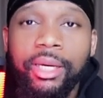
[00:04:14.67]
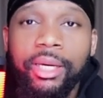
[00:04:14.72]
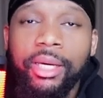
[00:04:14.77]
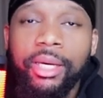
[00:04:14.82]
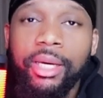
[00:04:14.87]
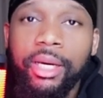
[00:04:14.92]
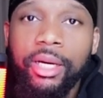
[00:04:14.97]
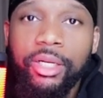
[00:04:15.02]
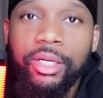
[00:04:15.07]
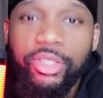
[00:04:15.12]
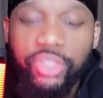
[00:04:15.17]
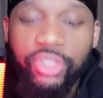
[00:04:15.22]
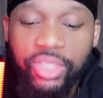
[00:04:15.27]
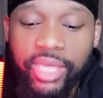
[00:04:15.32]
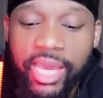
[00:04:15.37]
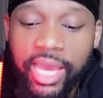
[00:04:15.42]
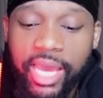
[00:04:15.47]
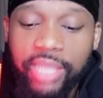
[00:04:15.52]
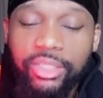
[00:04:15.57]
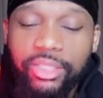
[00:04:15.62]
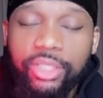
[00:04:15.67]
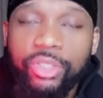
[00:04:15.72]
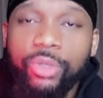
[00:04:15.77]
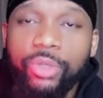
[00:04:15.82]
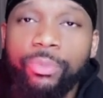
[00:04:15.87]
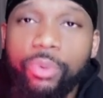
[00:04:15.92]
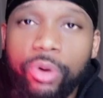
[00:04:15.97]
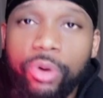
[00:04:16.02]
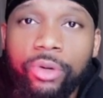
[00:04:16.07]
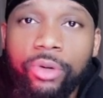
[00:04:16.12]
she has a
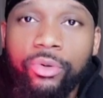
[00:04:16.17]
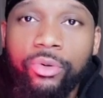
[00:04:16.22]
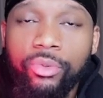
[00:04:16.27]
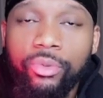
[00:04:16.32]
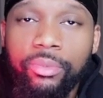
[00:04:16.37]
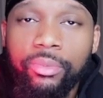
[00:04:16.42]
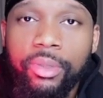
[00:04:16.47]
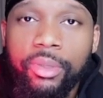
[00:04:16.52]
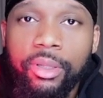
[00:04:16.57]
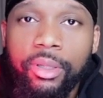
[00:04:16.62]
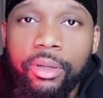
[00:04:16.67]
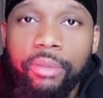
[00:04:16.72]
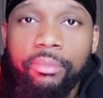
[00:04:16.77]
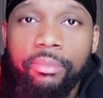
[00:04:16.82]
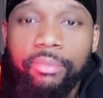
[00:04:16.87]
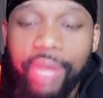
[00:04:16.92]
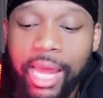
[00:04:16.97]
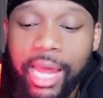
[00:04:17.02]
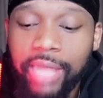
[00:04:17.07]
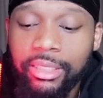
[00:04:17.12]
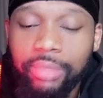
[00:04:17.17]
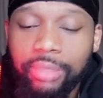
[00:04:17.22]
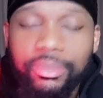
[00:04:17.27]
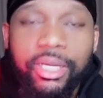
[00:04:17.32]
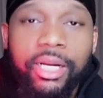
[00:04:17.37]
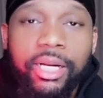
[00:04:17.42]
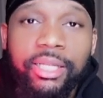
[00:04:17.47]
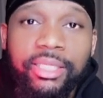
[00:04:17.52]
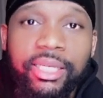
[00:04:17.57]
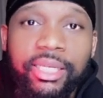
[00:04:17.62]
support group 9 times out
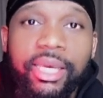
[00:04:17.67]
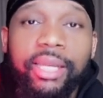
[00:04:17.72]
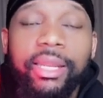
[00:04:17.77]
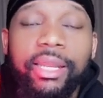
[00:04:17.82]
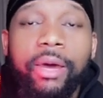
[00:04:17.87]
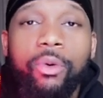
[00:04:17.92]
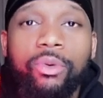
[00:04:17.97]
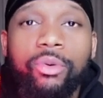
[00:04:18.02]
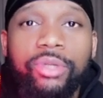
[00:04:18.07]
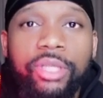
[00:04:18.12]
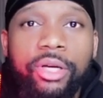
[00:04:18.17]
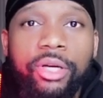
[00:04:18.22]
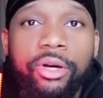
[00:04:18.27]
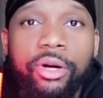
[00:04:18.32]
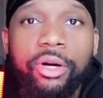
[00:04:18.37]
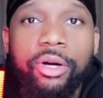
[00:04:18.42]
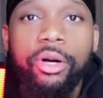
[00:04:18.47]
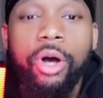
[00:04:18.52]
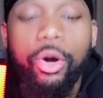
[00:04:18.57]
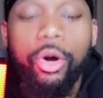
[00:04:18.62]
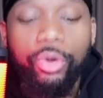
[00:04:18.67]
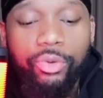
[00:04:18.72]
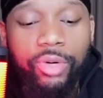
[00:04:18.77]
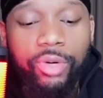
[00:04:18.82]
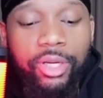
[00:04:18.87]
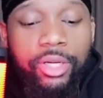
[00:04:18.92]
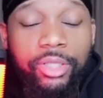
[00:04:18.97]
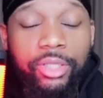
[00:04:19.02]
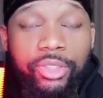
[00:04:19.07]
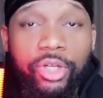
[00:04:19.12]
of 10 that will tell her, oh, you didn't
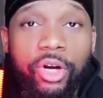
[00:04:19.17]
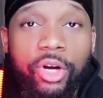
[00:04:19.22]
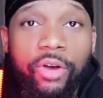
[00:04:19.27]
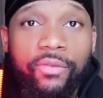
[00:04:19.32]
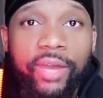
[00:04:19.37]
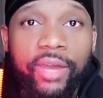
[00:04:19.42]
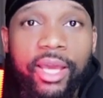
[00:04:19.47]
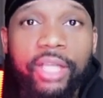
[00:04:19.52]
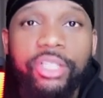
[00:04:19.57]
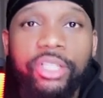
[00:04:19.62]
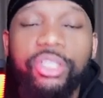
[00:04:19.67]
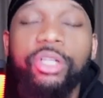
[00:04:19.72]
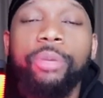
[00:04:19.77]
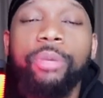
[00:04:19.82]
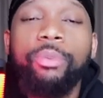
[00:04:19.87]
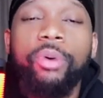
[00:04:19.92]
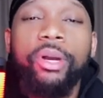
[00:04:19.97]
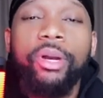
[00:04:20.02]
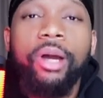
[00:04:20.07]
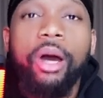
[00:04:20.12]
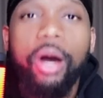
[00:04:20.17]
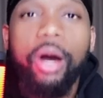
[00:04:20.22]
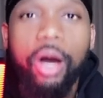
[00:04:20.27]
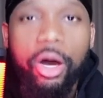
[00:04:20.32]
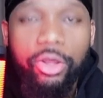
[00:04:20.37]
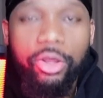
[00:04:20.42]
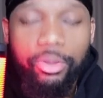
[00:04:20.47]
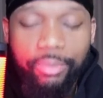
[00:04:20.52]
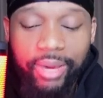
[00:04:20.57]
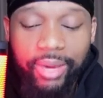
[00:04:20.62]
deserve that. She'll point out all
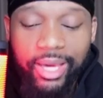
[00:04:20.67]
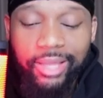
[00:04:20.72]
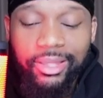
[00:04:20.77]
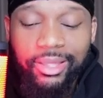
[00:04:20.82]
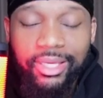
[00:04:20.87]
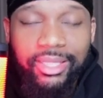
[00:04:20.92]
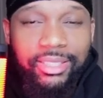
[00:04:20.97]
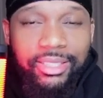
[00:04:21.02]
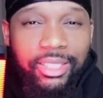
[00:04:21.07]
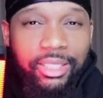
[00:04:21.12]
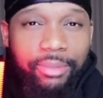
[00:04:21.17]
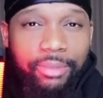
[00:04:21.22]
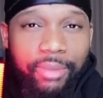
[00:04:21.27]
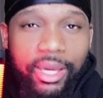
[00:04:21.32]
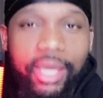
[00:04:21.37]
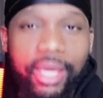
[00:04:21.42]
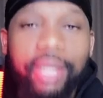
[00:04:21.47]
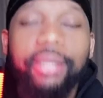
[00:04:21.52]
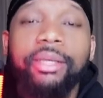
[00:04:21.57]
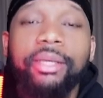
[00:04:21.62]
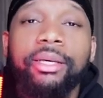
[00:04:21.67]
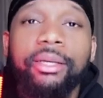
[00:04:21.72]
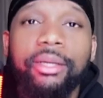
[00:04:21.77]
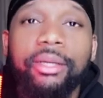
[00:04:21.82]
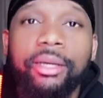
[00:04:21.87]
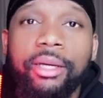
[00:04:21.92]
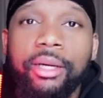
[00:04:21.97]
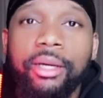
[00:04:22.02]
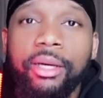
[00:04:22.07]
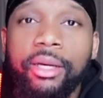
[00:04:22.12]
the bad things that the man did,
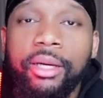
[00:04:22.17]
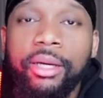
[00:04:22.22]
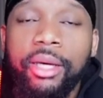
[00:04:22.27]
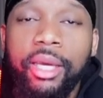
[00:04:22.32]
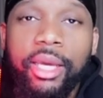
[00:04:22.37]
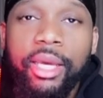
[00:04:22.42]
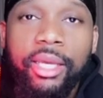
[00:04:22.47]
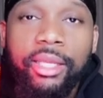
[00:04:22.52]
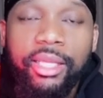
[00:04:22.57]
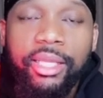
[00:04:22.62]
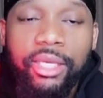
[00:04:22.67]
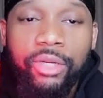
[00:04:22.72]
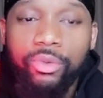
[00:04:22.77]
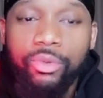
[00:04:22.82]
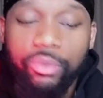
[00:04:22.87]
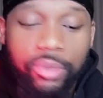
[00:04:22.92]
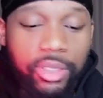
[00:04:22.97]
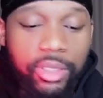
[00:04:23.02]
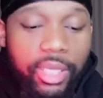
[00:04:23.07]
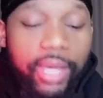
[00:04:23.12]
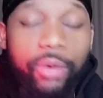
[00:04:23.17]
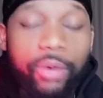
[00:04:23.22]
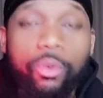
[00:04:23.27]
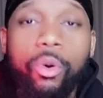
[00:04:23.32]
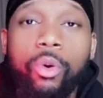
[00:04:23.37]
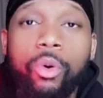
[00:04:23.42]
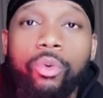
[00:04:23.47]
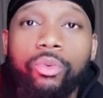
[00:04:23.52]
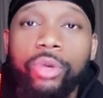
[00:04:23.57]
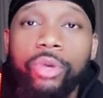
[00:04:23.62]
and then they
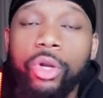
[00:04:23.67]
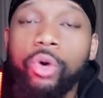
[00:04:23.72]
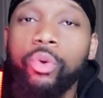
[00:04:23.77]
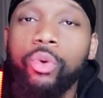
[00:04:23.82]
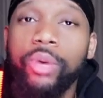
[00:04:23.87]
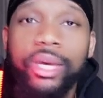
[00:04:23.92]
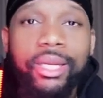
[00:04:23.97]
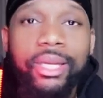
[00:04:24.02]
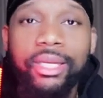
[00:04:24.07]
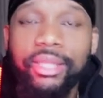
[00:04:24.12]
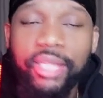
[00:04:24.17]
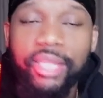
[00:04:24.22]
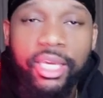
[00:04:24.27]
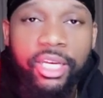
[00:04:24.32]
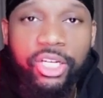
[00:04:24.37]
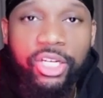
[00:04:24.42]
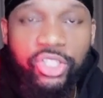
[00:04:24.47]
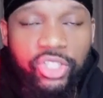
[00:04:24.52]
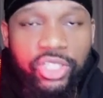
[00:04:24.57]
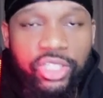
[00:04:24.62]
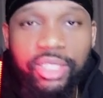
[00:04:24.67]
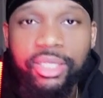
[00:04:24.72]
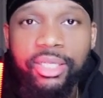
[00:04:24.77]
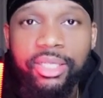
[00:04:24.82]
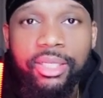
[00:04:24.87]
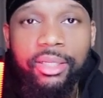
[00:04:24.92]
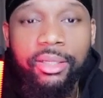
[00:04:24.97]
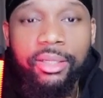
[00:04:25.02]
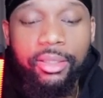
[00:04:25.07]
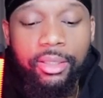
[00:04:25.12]
won't know anything that she
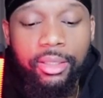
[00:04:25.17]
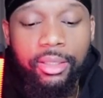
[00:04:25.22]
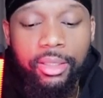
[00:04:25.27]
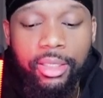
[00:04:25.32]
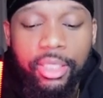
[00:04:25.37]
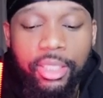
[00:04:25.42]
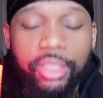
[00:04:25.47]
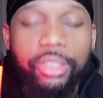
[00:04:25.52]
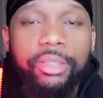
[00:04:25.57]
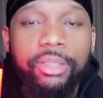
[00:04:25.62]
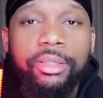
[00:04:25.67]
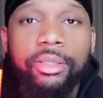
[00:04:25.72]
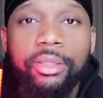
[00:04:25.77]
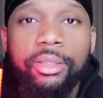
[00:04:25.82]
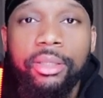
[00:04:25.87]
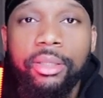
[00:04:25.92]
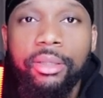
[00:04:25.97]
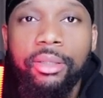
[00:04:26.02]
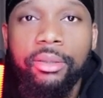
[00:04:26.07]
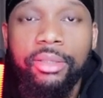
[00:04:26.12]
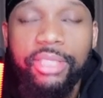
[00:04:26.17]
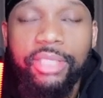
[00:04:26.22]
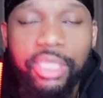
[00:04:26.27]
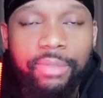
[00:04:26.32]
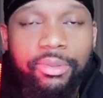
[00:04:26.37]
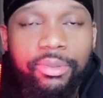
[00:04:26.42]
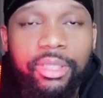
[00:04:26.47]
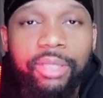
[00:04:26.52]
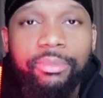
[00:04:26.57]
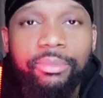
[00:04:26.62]
did, because
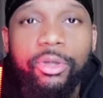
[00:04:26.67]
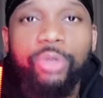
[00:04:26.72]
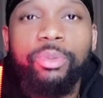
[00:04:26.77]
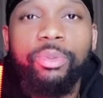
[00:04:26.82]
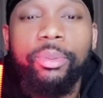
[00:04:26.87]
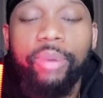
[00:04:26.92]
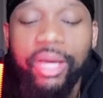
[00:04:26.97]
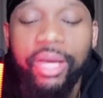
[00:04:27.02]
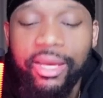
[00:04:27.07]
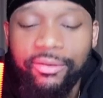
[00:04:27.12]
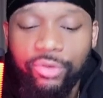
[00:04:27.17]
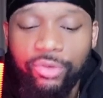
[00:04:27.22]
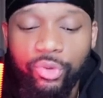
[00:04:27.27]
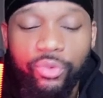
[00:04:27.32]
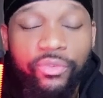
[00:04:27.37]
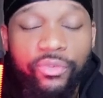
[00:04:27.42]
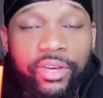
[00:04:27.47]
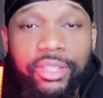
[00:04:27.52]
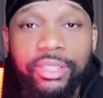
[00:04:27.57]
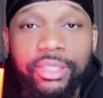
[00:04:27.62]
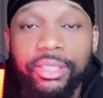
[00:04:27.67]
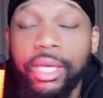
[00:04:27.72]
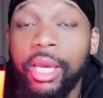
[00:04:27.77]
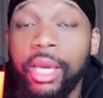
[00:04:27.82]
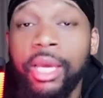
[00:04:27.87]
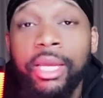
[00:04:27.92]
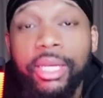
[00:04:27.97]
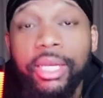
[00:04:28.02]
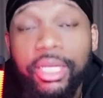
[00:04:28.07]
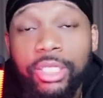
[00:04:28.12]
typically most people have two faces.
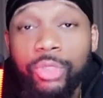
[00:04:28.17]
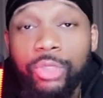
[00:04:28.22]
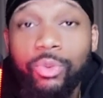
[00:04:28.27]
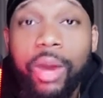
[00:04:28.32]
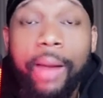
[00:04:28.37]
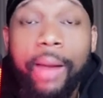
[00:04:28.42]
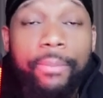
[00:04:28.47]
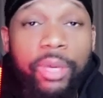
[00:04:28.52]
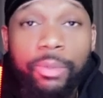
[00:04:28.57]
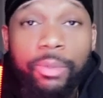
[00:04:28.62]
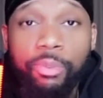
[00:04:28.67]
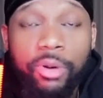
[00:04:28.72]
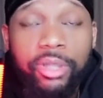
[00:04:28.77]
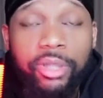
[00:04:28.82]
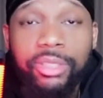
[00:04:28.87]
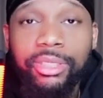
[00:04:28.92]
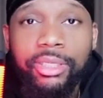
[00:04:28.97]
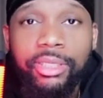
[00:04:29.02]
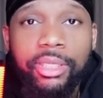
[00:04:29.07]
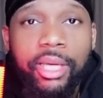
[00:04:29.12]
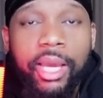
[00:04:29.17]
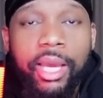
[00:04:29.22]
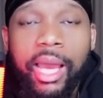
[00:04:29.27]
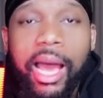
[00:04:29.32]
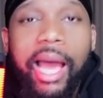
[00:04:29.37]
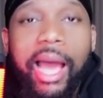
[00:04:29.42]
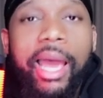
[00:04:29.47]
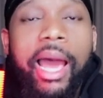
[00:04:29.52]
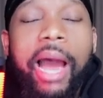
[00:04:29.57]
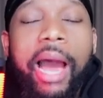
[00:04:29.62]
This is why, me personally,
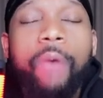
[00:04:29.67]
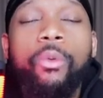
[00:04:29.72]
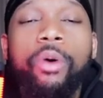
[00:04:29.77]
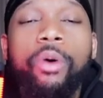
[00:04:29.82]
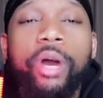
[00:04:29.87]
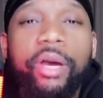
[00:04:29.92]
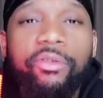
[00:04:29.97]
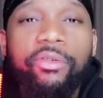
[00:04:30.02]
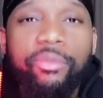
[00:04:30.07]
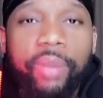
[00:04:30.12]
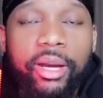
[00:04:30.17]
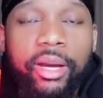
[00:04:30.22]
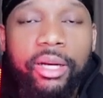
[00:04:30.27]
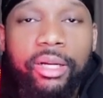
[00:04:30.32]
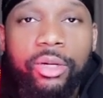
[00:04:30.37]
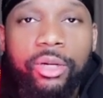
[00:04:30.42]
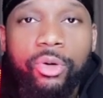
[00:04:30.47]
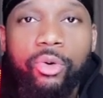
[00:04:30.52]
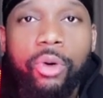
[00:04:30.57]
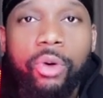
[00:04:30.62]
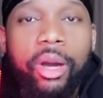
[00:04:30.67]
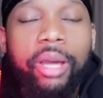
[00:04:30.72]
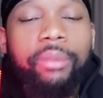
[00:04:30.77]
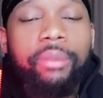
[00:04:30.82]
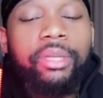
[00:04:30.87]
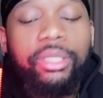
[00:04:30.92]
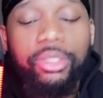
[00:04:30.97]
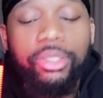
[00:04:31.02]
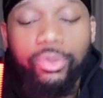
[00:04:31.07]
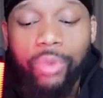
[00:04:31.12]
I want everybody to know who I am.
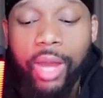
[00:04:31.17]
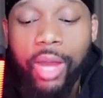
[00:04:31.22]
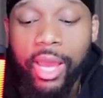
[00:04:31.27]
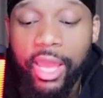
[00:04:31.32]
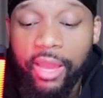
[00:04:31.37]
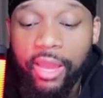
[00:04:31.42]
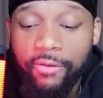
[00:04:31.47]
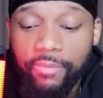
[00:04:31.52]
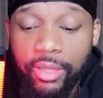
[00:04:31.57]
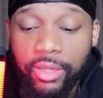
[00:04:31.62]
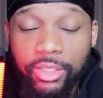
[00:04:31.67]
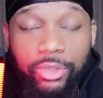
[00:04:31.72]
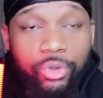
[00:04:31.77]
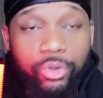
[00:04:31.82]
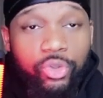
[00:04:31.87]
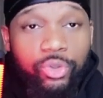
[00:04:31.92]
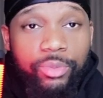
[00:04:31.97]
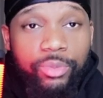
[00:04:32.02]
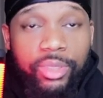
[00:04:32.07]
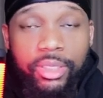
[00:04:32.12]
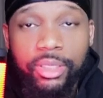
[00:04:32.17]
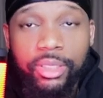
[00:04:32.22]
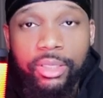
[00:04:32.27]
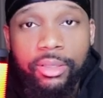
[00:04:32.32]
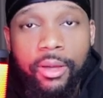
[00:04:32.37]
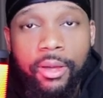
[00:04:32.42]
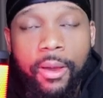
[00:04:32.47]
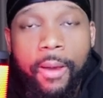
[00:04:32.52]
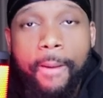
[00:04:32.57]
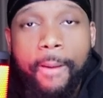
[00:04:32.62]
This is why I have my social media.
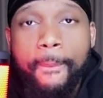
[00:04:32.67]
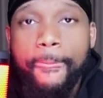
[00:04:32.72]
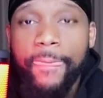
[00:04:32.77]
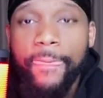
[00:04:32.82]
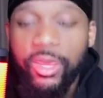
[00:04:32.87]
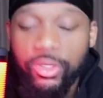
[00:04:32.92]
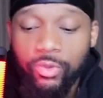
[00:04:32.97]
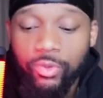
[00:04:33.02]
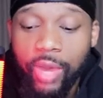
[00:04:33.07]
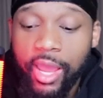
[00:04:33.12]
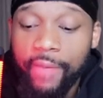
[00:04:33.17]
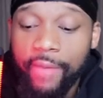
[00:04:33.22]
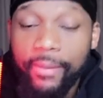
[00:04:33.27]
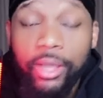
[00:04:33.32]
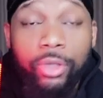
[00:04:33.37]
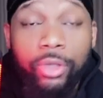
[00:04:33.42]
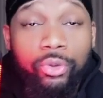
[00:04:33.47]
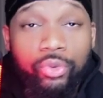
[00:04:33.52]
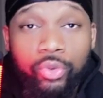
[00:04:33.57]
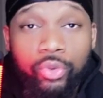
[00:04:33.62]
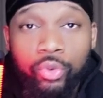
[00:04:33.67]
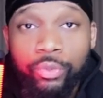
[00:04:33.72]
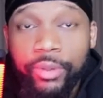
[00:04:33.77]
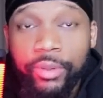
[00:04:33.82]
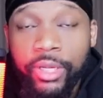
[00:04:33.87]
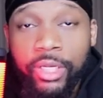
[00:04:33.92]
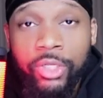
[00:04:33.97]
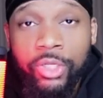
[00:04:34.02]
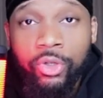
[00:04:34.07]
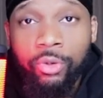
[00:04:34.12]
This is why I have my YouTube
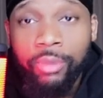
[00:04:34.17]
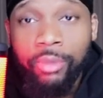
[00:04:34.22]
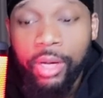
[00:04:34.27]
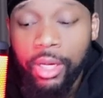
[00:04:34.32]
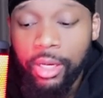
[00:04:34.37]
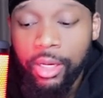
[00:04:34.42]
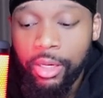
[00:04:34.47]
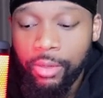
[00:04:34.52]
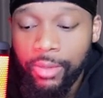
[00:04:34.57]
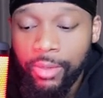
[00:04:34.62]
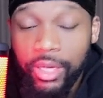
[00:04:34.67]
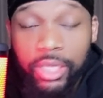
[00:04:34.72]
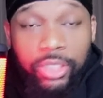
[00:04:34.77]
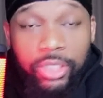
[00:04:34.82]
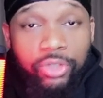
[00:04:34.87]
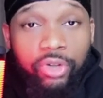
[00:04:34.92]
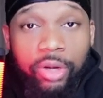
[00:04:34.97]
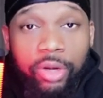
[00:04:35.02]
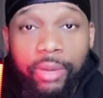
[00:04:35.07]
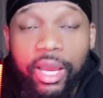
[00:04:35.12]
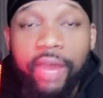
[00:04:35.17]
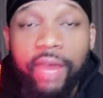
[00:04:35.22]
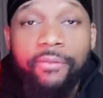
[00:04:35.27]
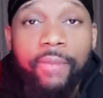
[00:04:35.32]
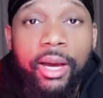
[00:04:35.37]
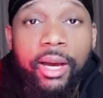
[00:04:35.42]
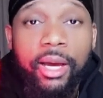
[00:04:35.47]
page on my Instagram. I have my